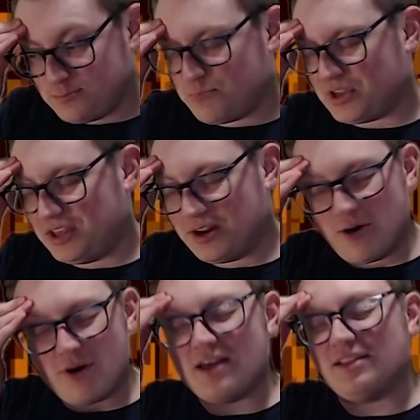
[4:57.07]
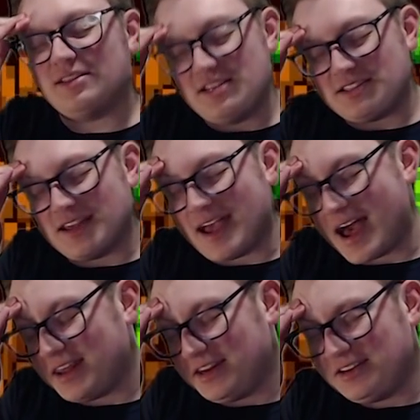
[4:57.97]
But you know, at least they
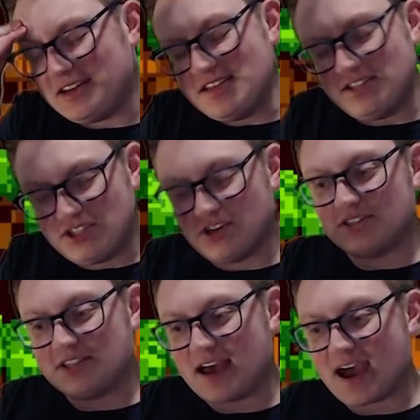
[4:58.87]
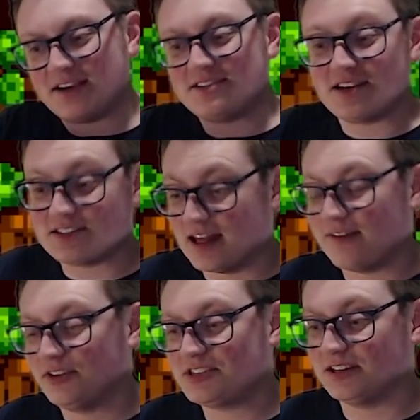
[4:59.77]
added an easier to access
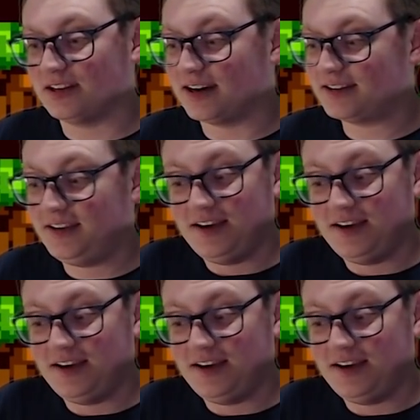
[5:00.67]
level select